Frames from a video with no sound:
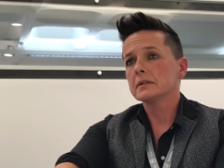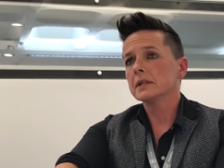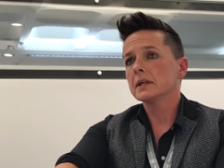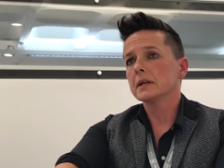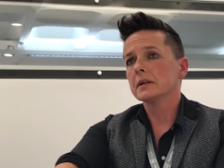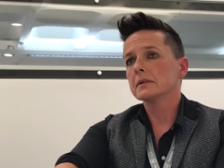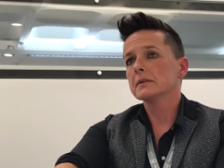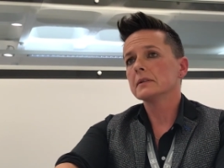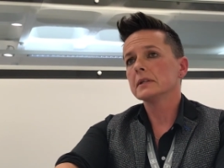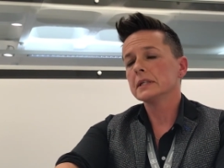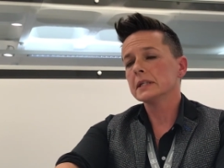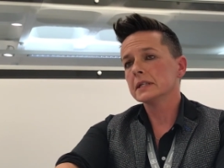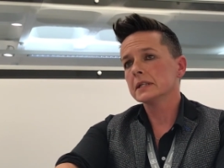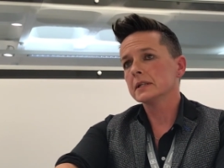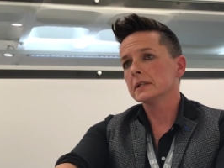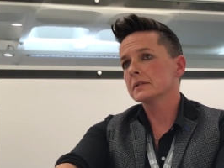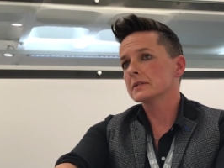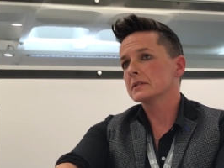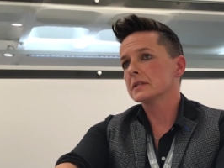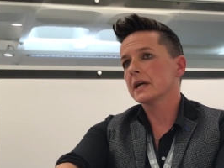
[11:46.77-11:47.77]
yeah,
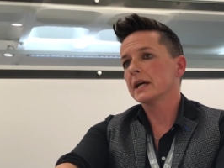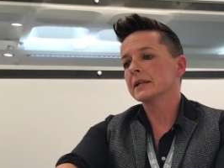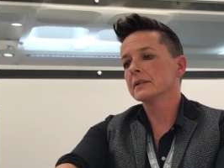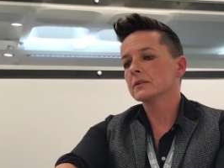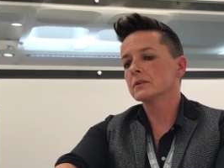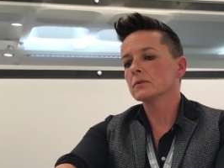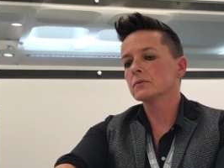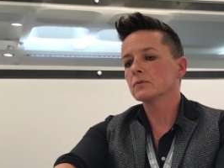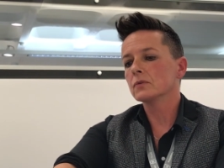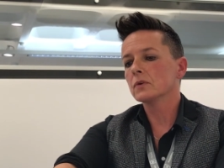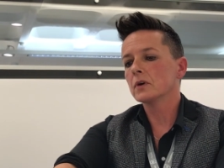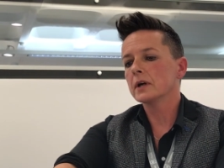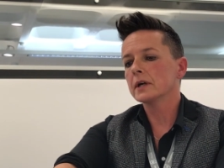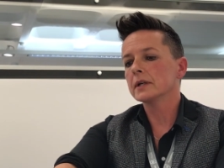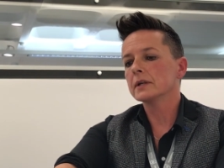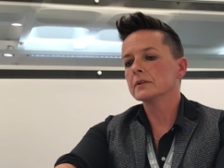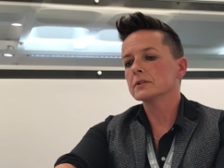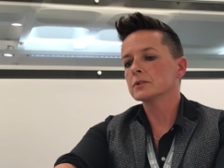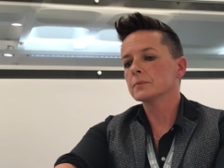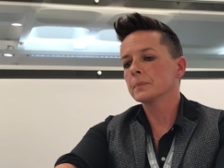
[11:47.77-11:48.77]
years, and the
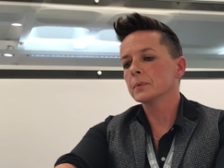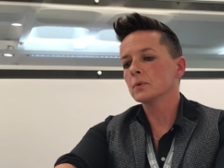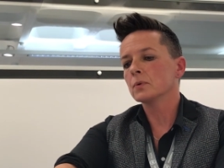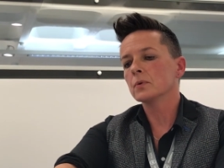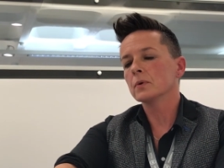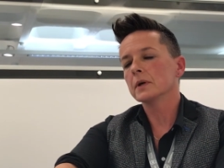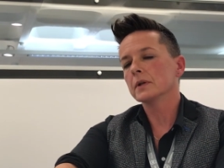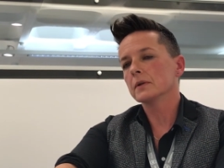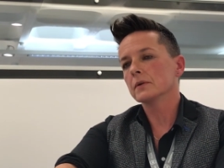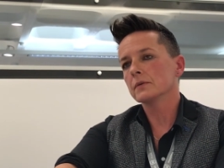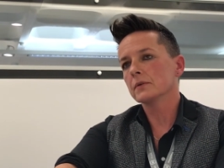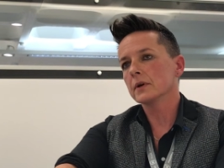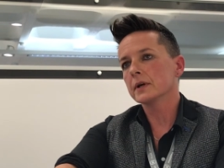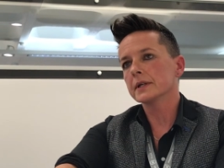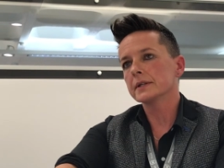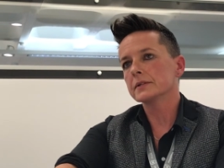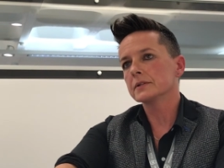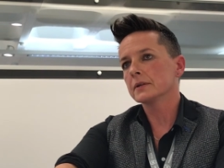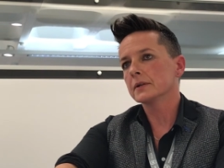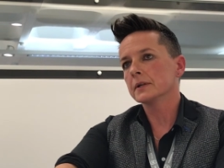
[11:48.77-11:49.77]
right support at the
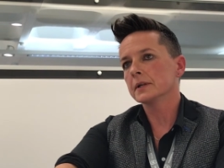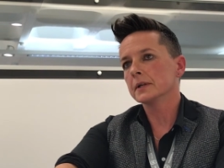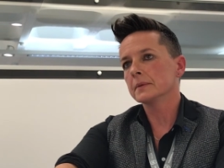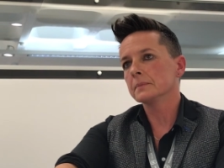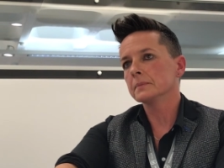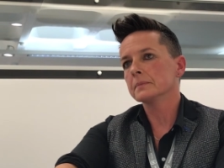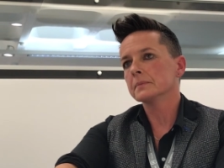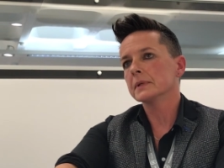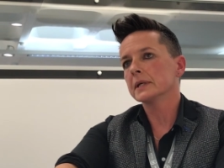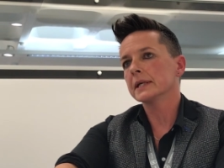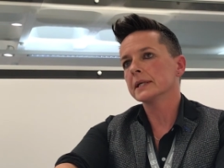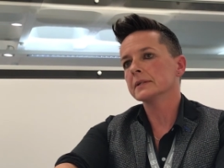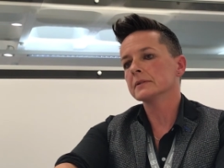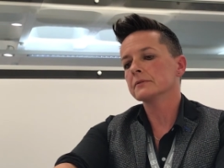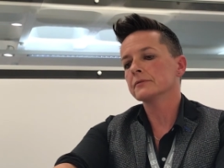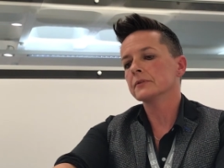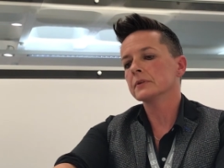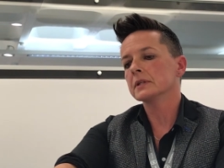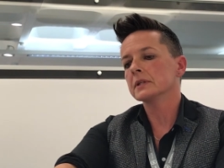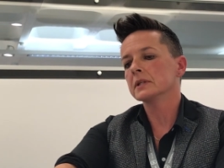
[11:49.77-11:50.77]
right time, and
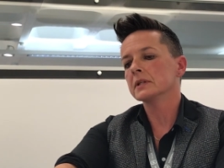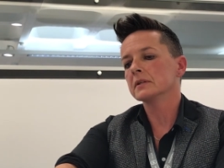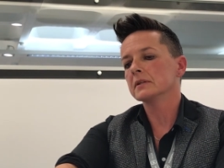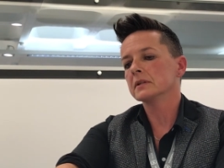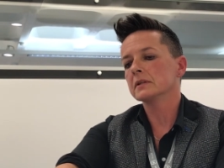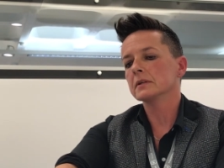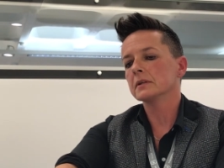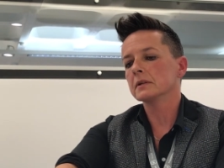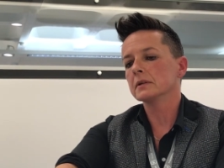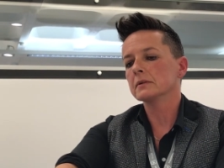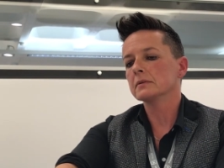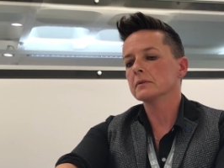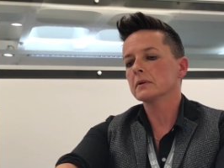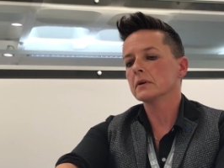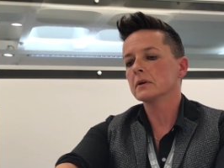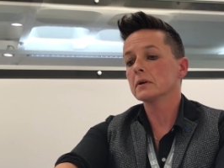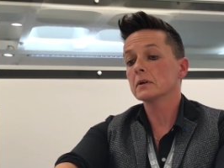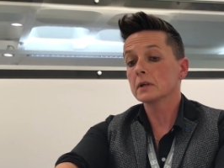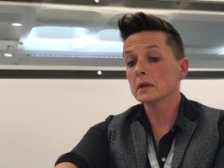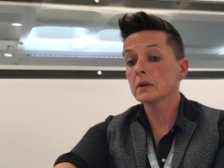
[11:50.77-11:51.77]
for the you know
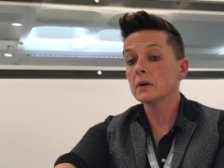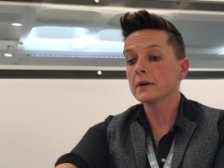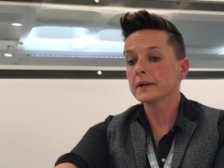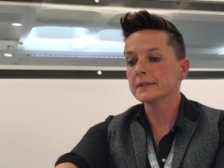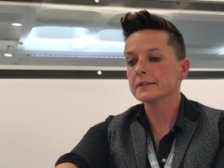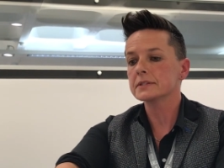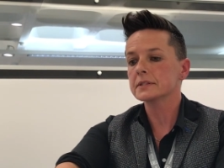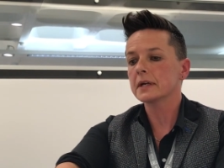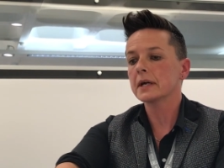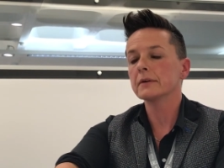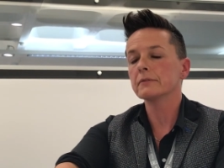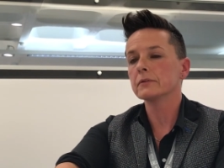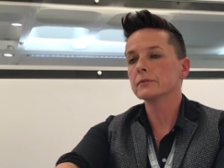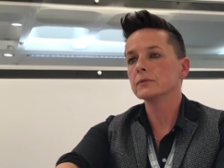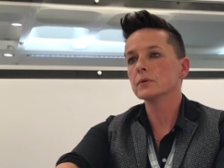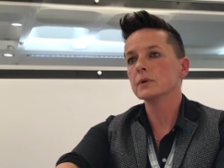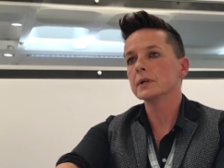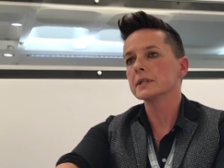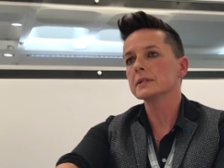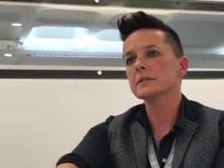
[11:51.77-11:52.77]
our clients to have a
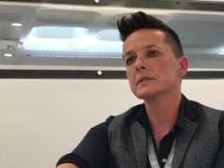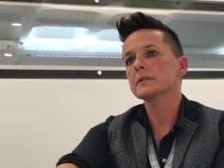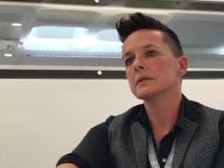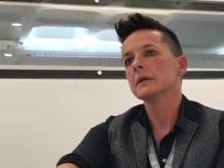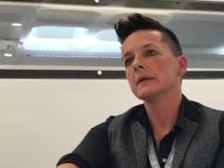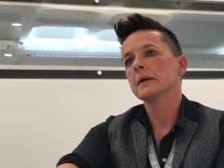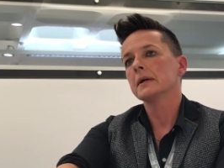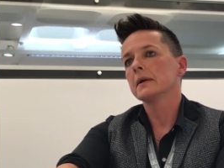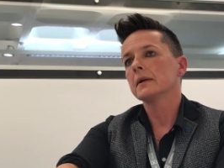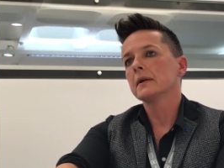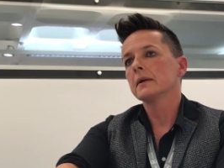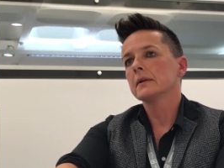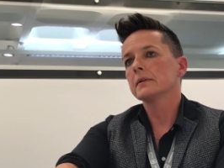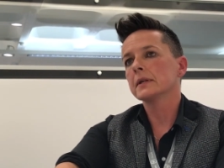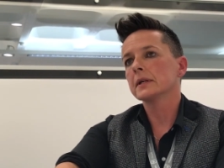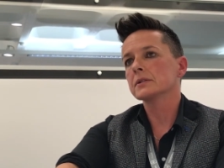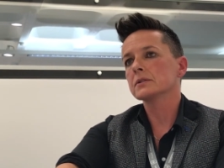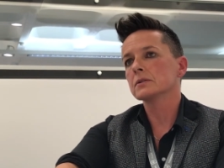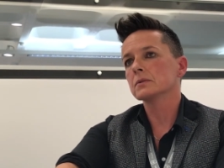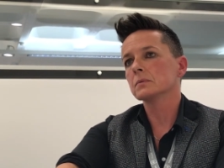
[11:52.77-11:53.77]
voice.
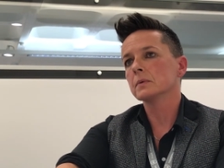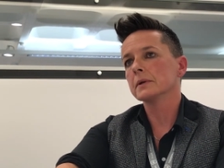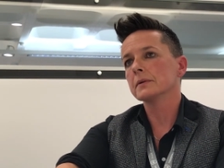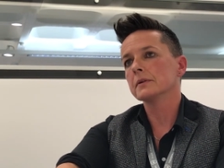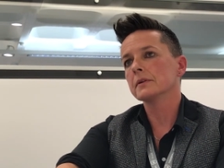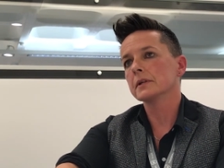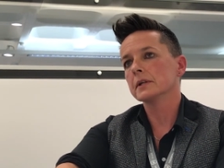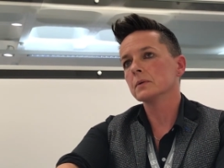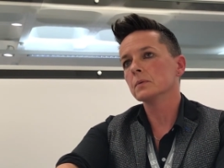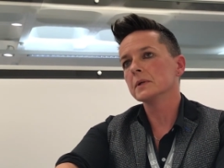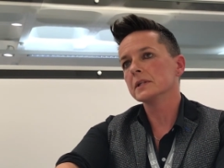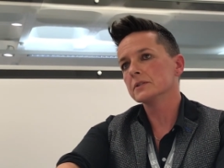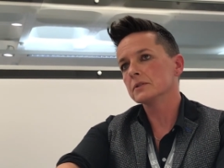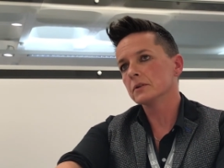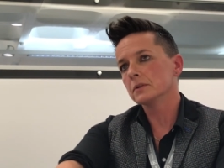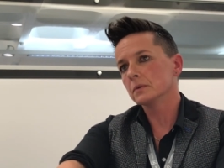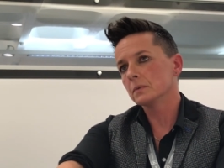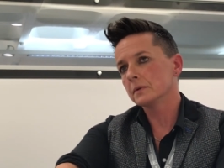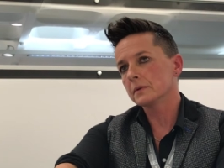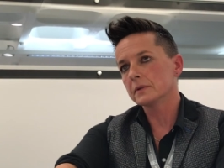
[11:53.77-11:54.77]
That's the one thing we
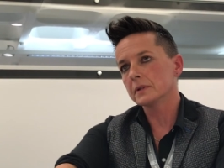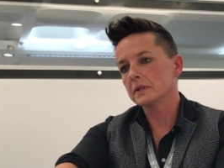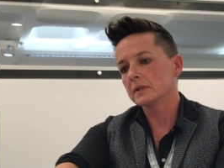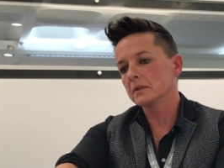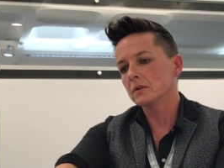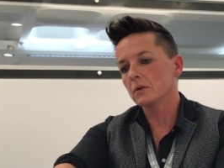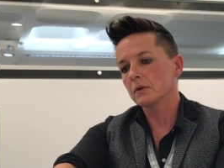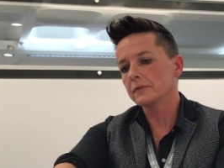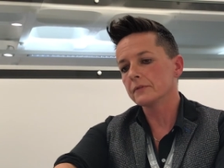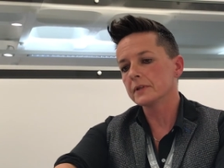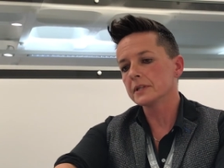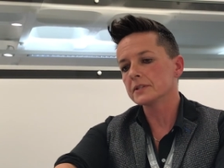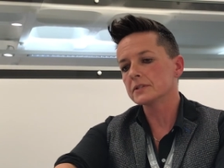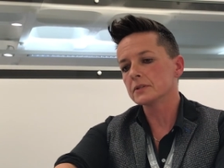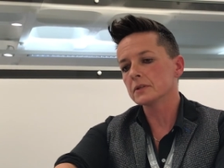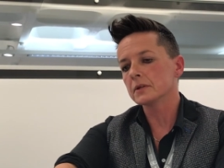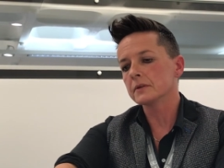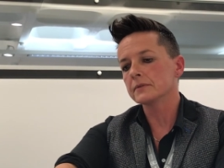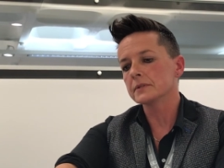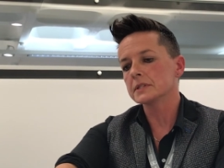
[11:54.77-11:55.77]
do with a lot of these
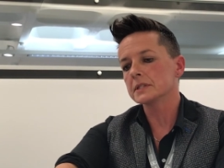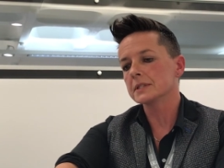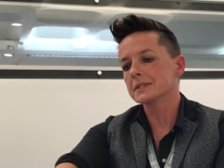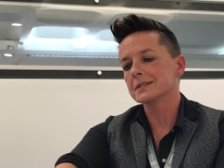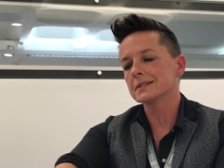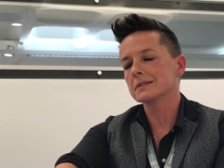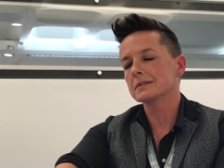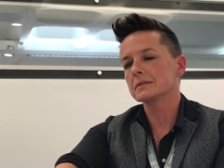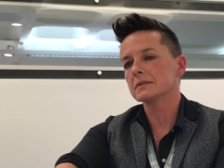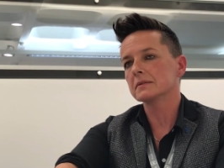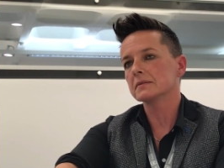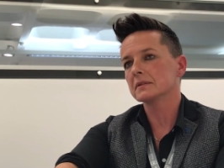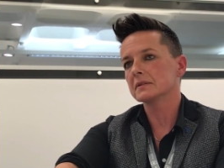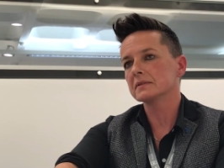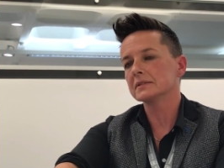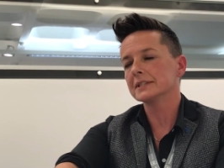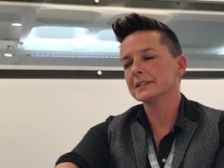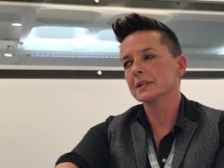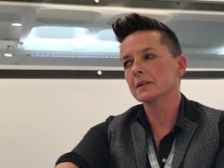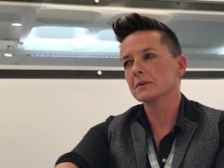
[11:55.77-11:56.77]
services. Is
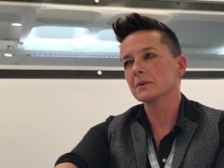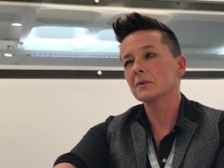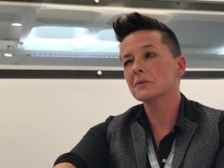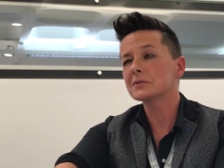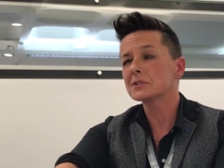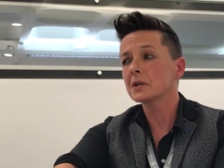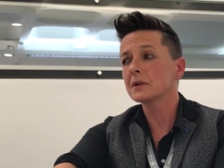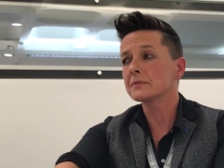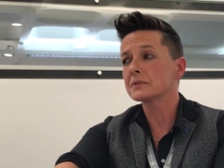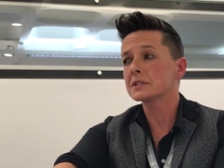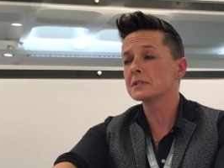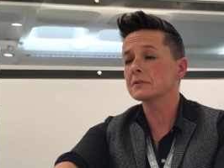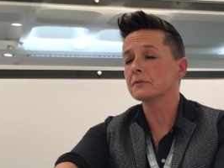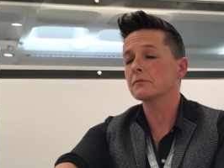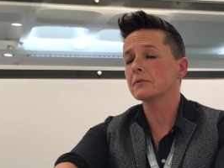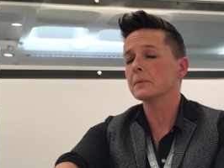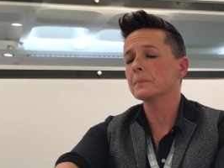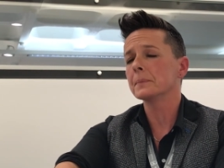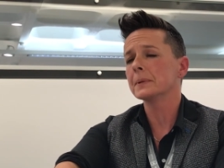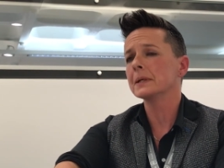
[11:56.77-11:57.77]
you know a lot of services have
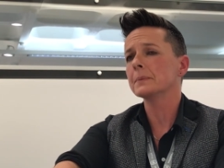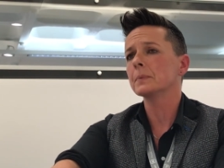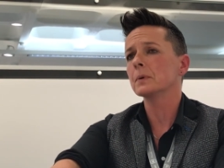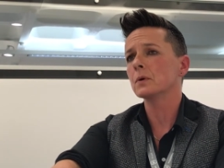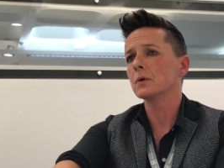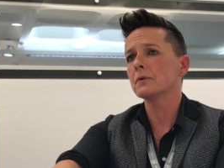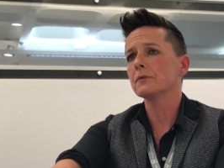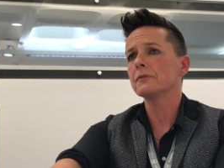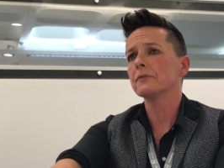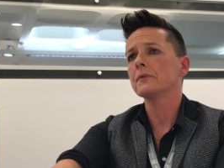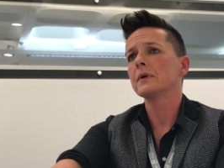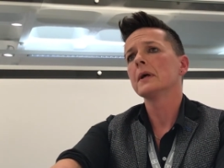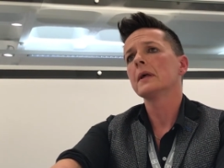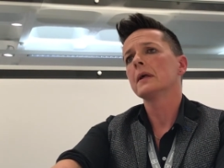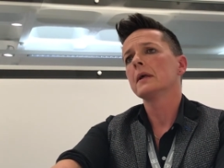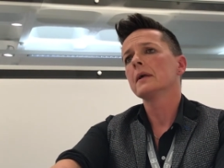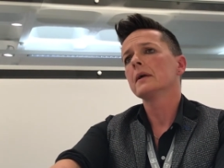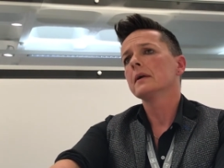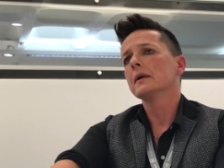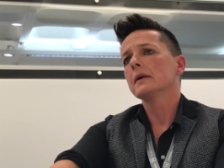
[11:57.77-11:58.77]
written people off
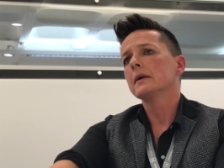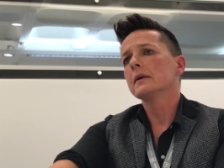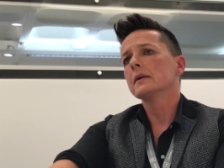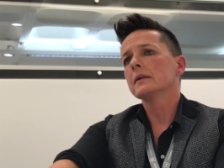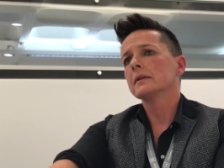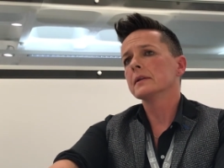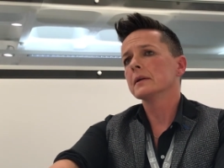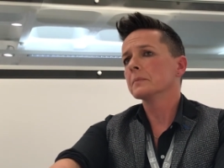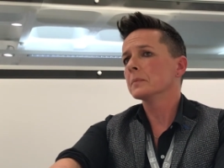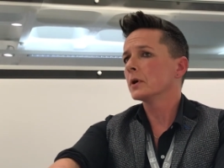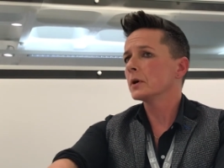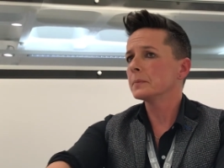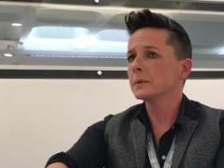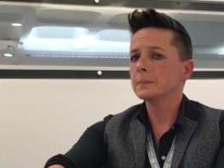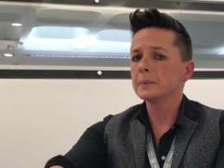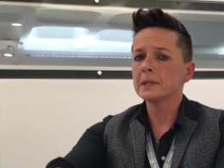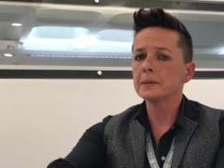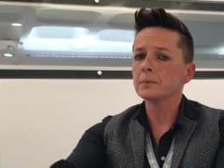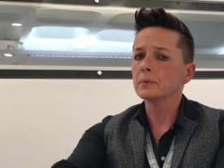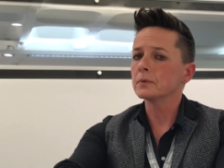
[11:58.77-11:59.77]
there might be
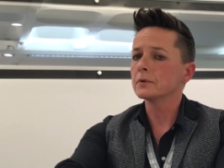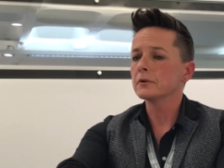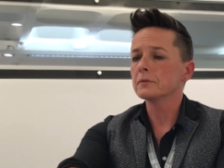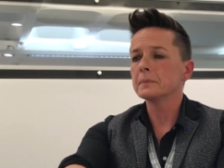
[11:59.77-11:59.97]
people that